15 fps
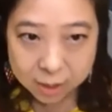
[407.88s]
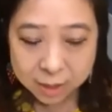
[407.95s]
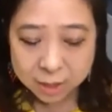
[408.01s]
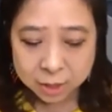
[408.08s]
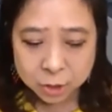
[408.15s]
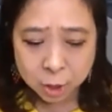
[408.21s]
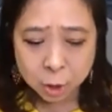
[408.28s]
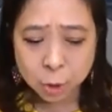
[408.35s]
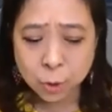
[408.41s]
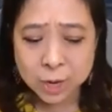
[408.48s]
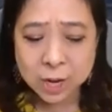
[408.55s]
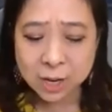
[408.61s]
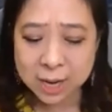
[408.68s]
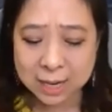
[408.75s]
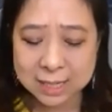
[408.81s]
So who are your
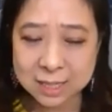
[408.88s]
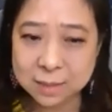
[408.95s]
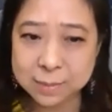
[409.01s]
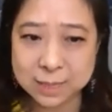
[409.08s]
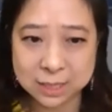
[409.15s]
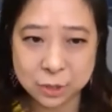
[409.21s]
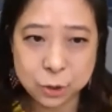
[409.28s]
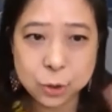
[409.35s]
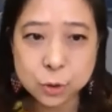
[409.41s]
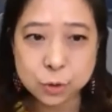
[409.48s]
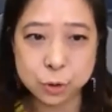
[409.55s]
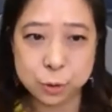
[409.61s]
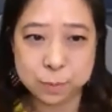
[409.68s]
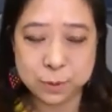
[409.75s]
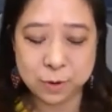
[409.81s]
customers? Two
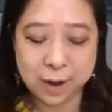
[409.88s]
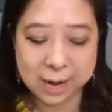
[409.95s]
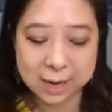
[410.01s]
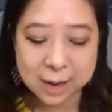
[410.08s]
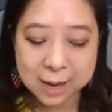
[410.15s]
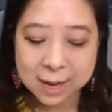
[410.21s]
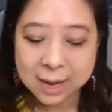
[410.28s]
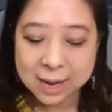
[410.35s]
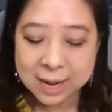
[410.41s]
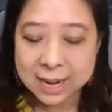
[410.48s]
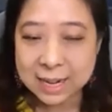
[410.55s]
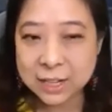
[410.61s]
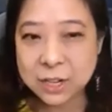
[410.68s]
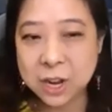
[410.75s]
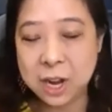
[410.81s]
groups, right?
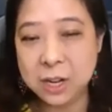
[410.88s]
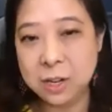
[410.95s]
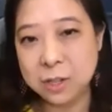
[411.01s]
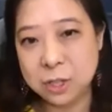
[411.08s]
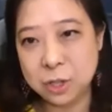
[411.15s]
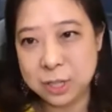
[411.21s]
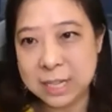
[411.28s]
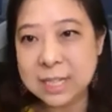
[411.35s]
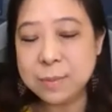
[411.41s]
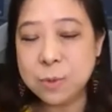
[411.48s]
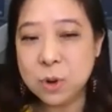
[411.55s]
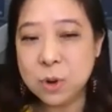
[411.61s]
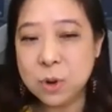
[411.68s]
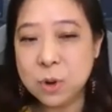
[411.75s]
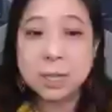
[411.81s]
Internal. So this
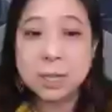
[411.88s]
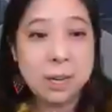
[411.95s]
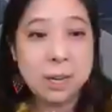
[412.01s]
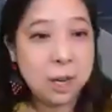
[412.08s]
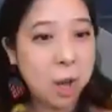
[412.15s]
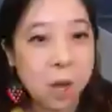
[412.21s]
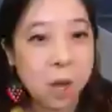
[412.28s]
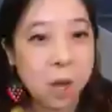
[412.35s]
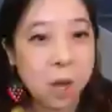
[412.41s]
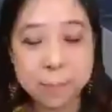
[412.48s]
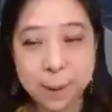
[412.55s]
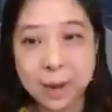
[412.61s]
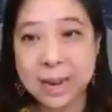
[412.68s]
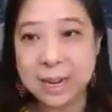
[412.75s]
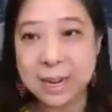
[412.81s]
morning we talked a lot
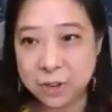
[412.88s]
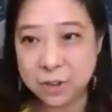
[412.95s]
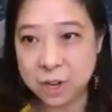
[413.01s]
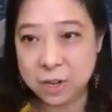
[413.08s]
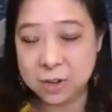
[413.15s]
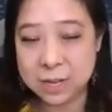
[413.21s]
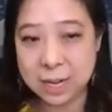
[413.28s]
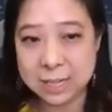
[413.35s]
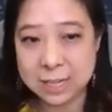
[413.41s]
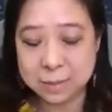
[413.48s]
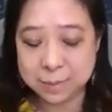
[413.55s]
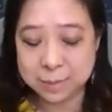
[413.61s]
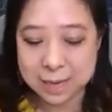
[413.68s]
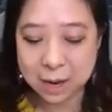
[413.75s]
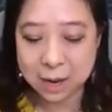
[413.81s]
about internal
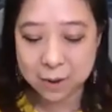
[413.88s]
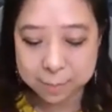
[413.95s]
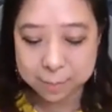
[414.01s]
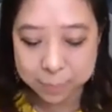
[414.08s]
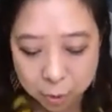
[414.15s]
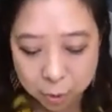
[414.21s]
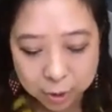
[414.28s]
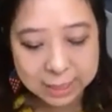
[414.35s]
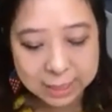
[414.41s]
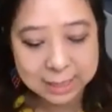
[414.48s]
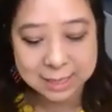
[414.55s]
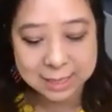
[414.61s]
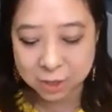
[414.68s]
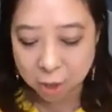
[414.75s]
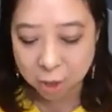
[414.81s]
customers, our employees,
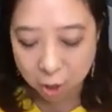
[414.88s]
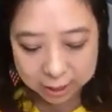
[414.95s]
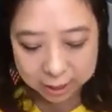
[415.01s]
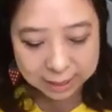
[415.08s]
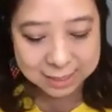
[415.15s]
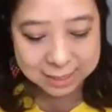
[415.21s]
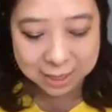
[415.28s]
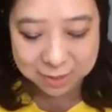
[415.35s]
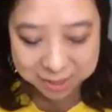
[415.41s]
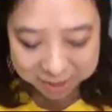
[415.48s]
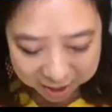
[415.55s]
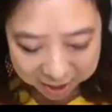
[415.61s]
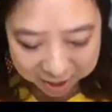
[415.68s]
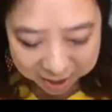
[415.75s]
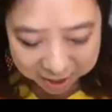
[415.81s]
our colleagues, our
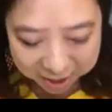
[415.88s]
staff.